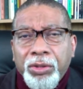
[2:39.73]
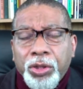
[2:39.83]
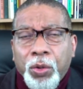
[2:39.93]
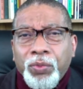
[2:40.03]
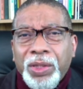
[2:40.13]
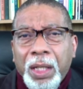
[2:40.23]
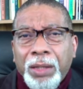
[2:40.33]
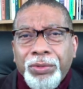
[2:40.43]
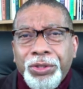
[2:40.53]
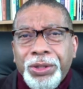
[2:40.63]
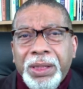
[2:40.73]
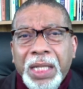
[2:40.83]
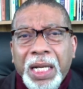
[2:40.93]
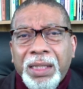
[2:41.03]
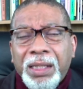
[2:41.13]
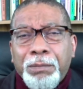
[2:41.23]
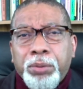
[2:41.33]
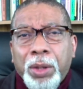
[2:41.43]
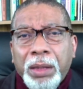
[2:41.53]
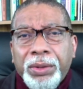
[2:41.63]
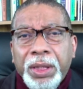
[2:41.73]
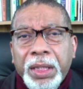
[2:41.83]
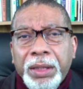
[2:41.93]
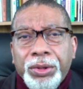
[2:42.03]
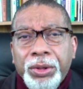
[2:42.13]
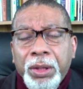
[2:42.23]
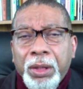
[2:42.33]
don't understand the process,